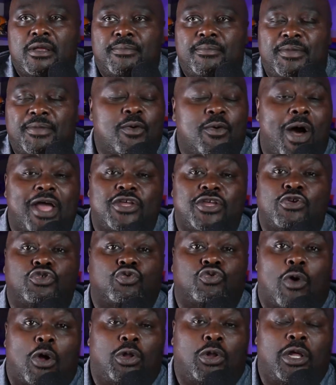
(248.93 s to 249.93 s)
BYU's
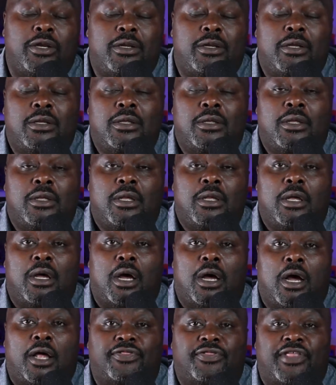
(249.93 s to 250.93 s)
rolling.
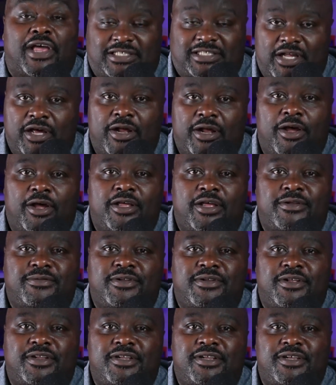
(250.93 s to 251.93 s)
That's going
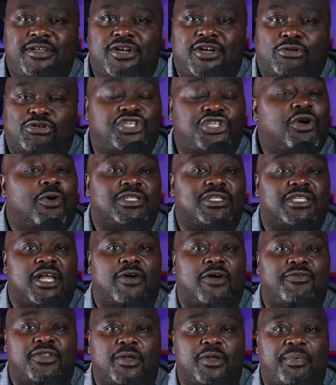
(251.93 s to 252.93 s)
to, show
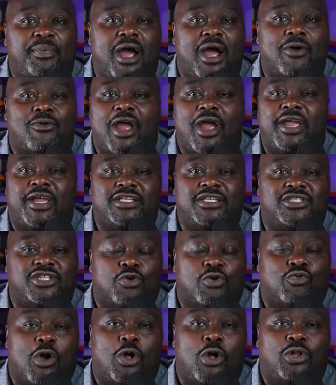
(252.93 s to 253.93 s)
itself in the power rankings.
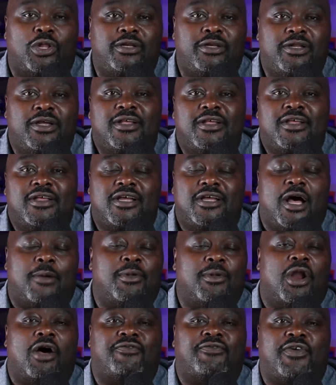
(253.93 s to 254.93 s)
They're rolling,
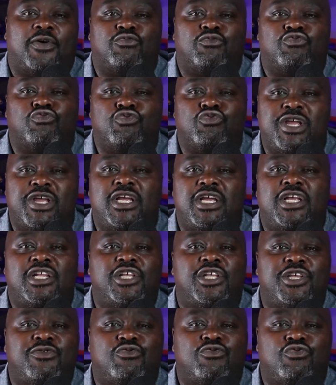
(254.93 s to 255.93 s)
coming off a
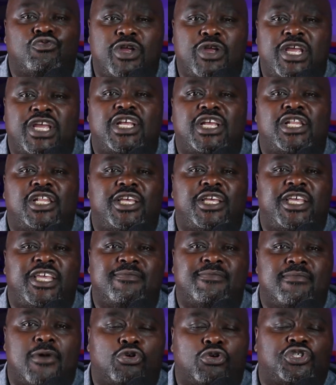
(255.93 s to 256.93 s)
really, really
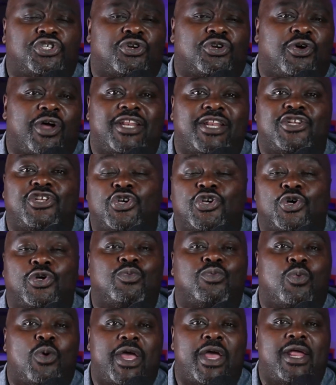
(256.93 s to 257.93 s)
emotional and
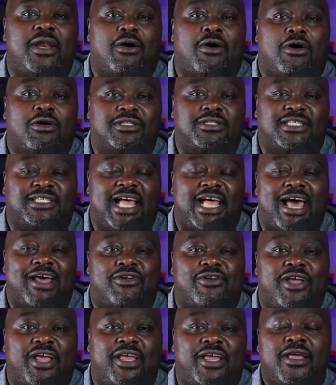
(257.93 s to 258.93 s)
good win on
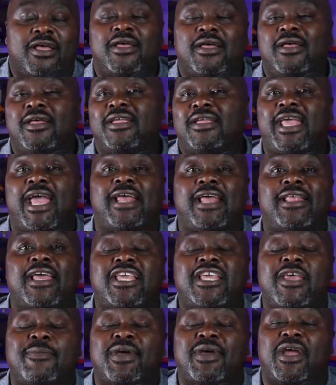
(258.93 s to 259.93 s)
Saturday. Can they
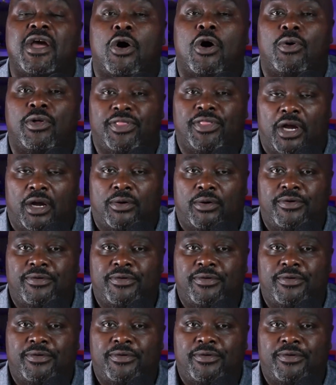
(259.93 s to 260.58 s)
keep it going, though?